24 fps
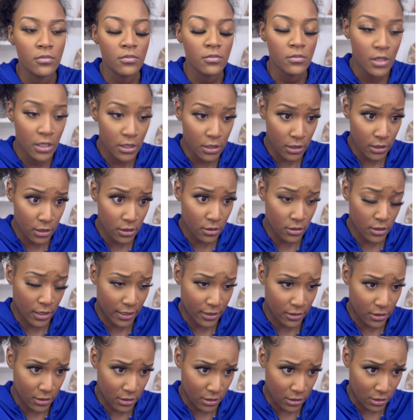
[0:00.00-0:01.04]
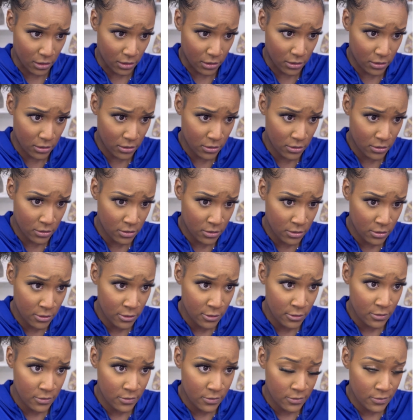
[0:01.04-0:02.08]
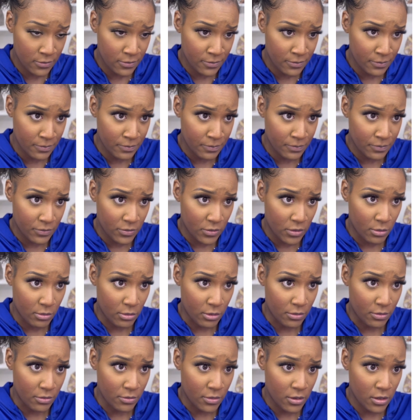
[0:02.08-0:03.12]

And look at this. I'm gonna